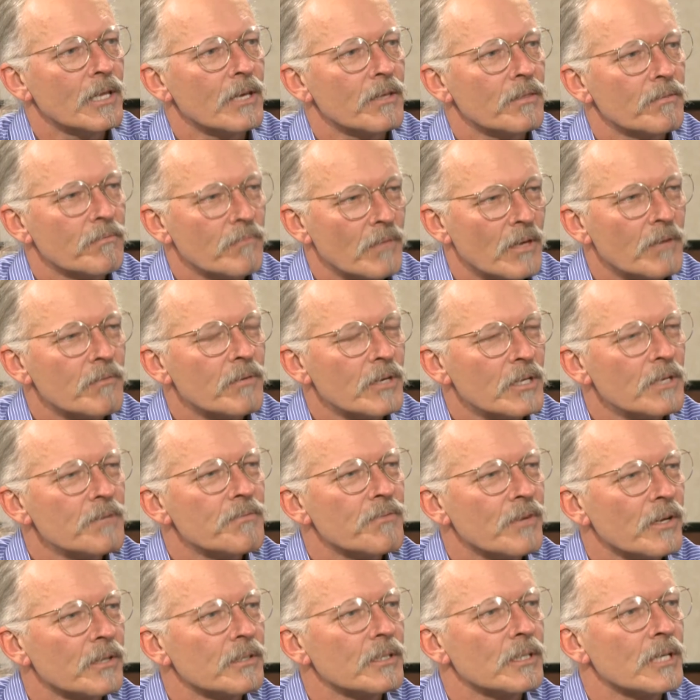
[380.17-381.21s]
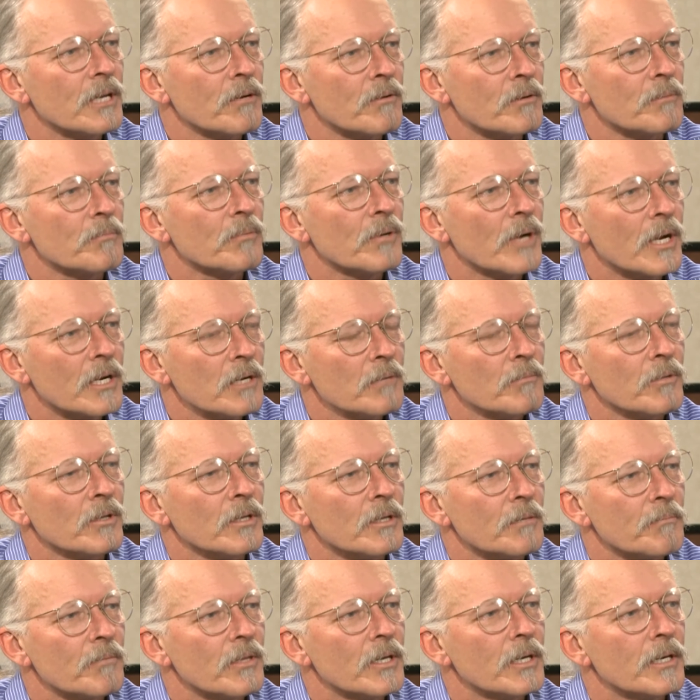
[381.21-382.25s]
they really felt that they were
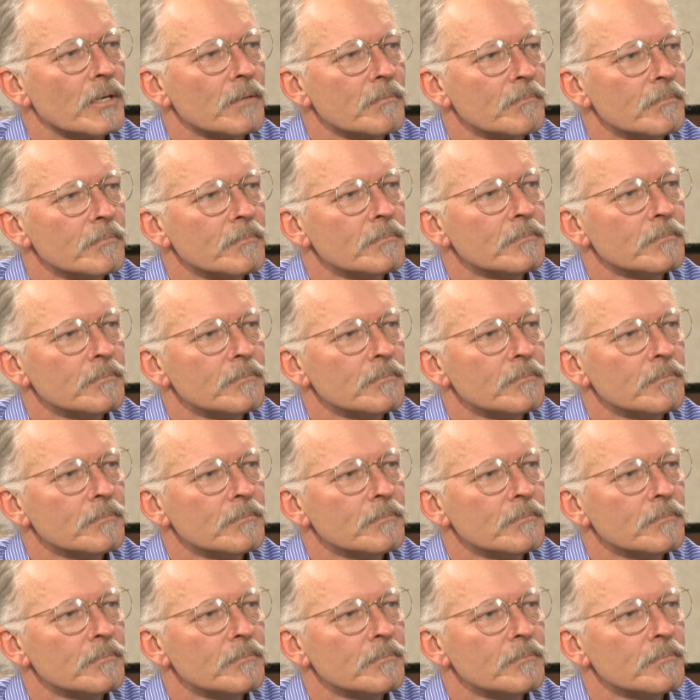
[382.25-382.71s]
impregnable up there.